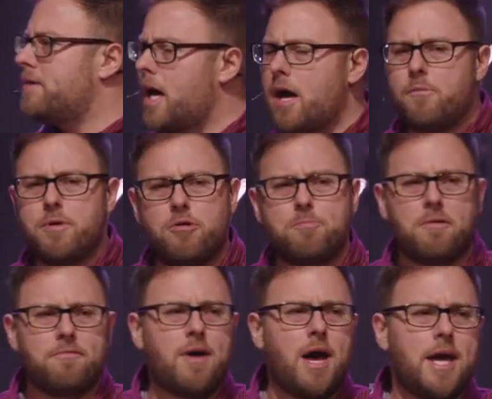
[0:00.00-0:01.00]
God will
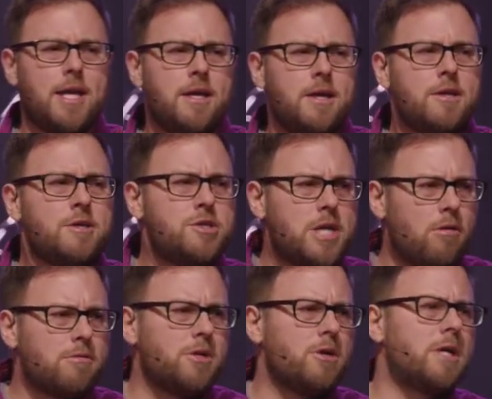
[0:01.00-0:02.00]
provide
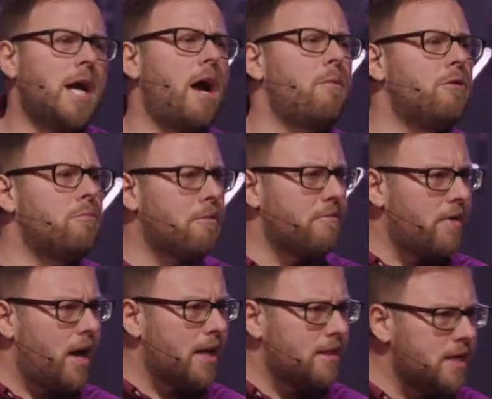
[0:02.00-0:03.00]
shelter. God will
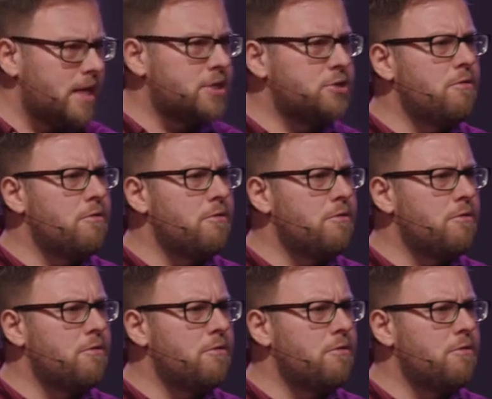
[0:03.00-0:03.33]
provide this.